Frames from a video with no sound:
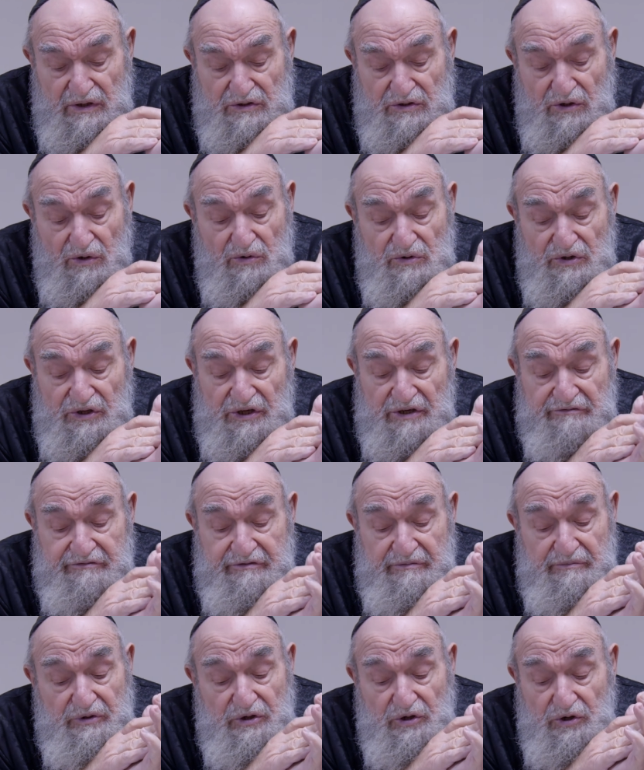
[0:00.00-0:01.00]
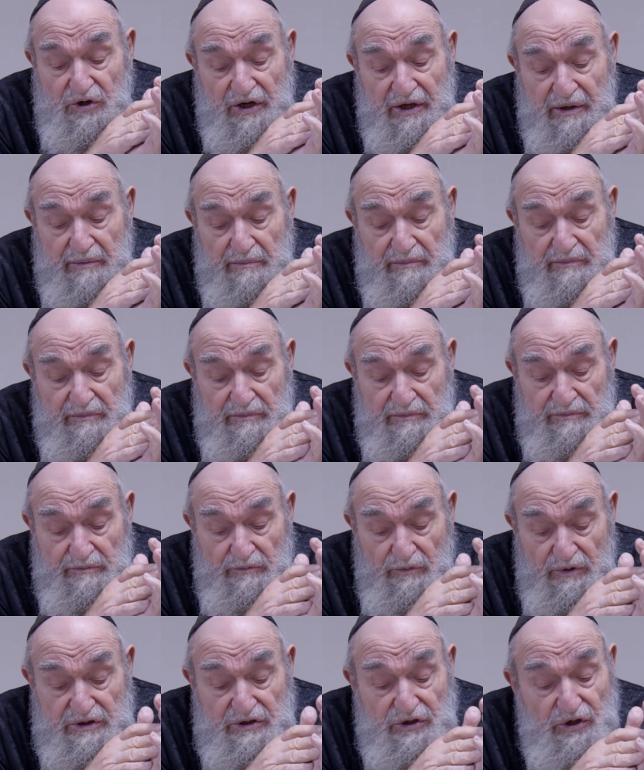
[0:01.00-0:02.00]
Don't learn from the goyim.
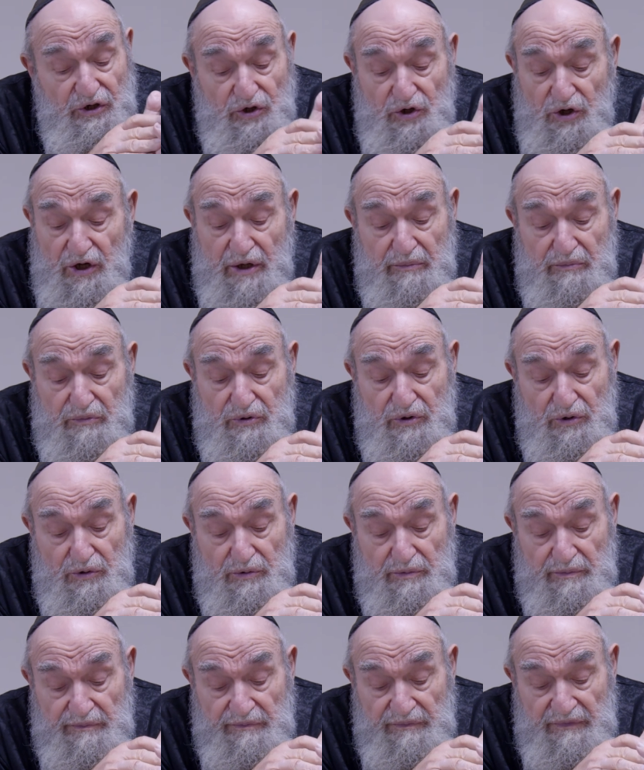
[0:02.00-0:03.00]
What did the goyim do?